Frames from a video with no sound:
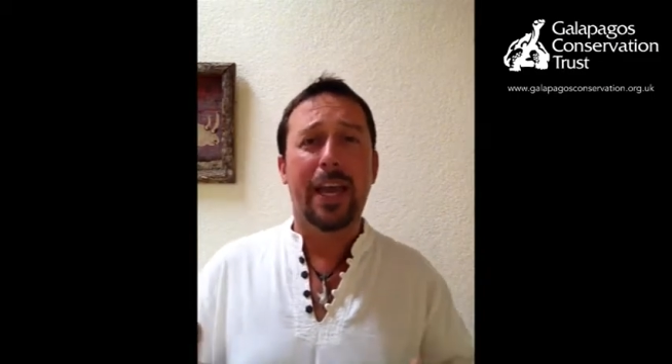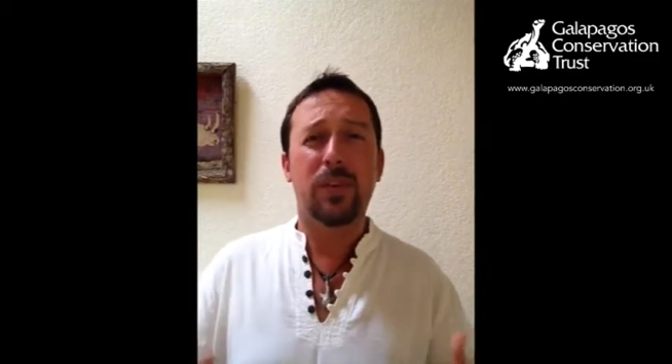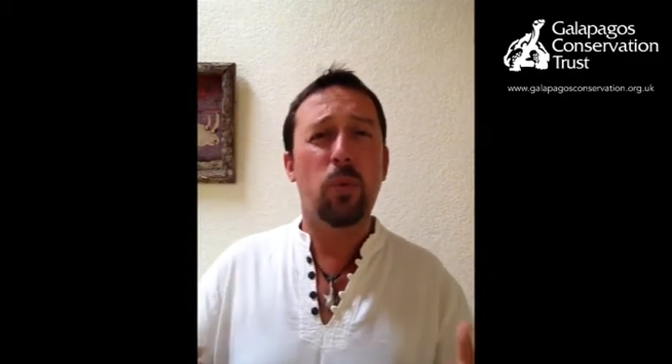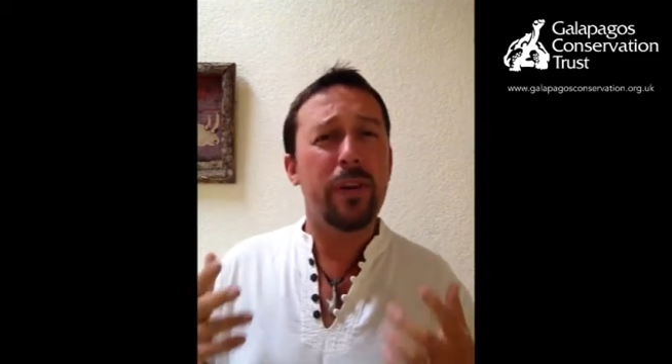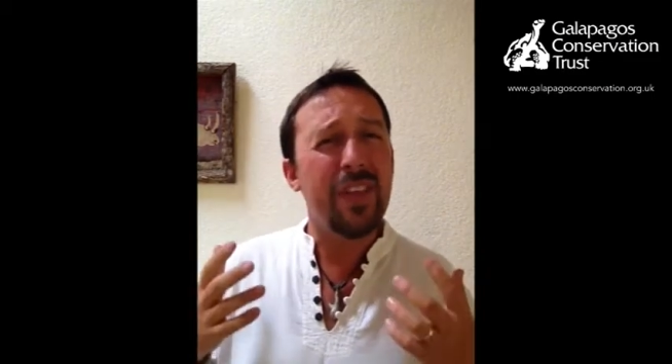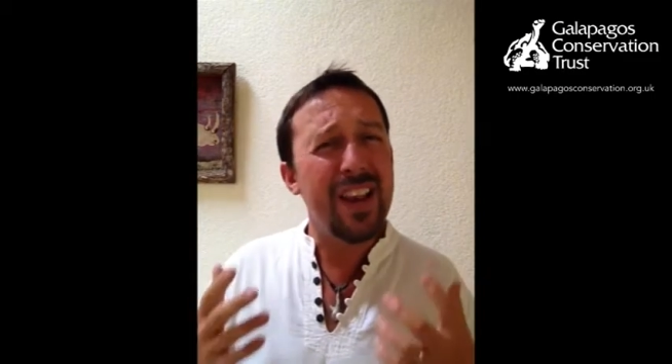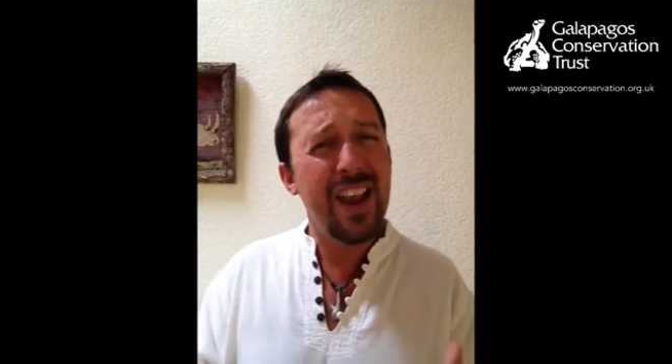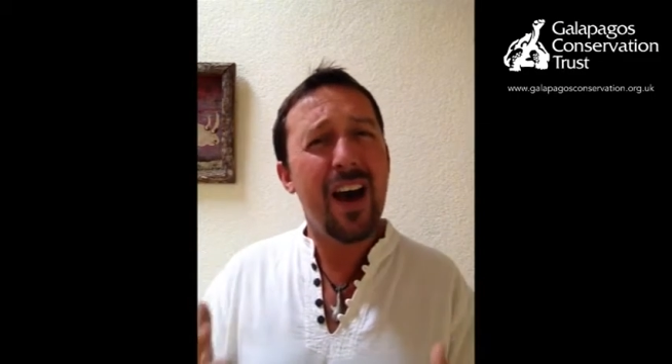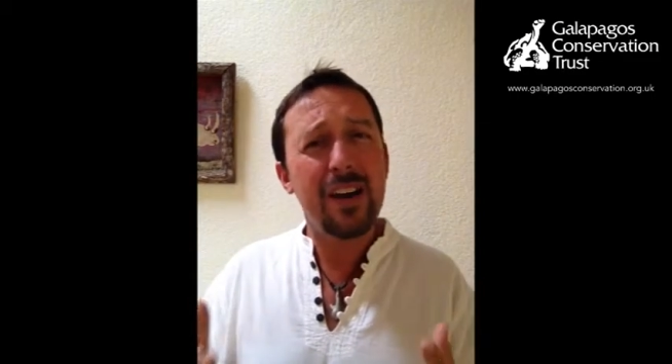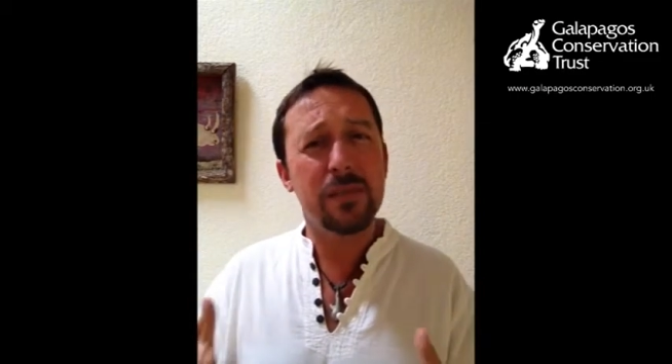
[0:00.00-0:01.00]
It's one of the
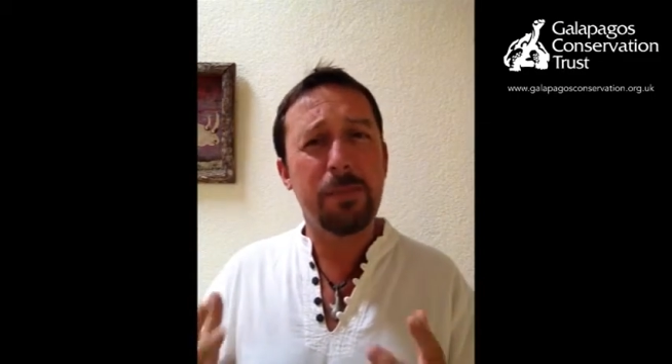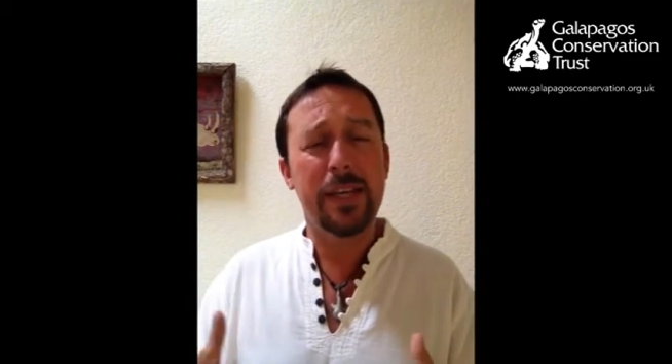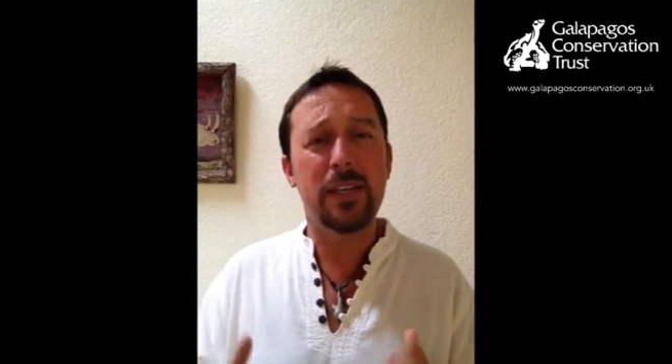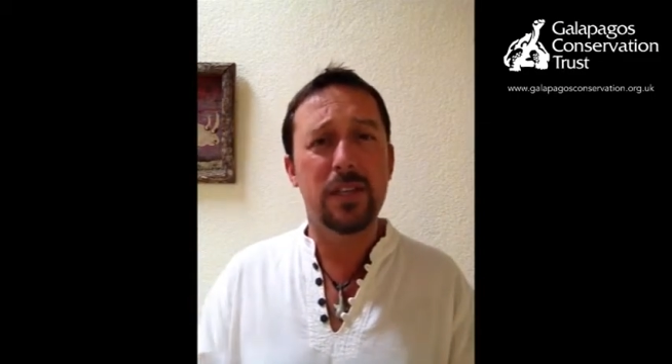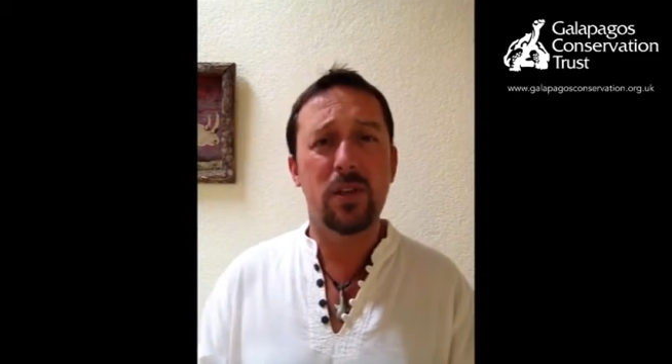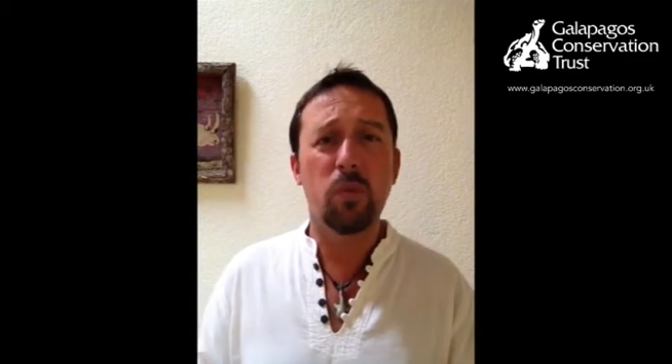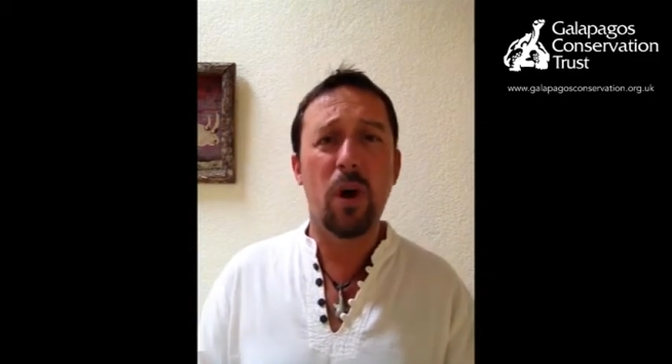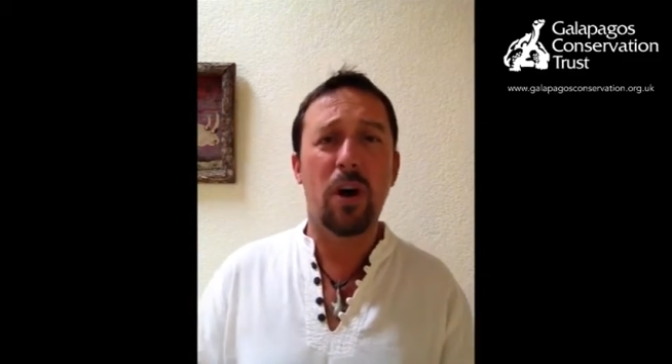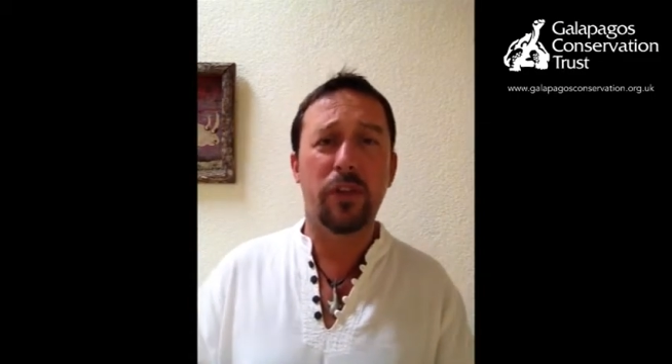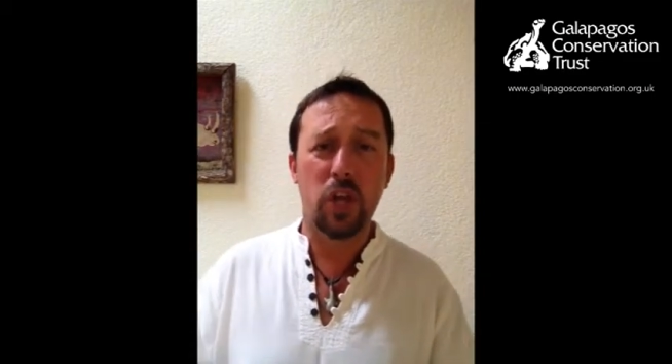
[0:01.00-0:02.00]
last places in the world